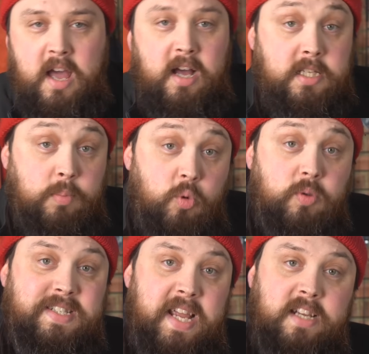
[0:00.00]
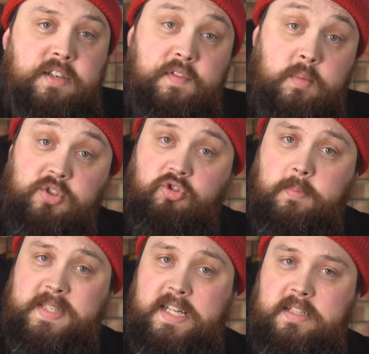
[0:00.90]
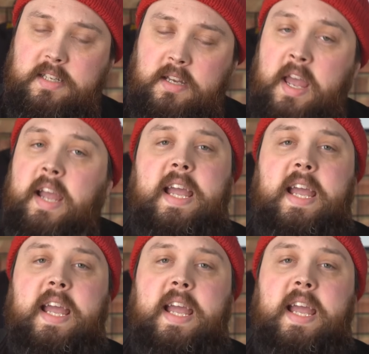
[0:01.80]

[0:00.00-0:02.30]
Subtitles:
A small dent from a drop cylinder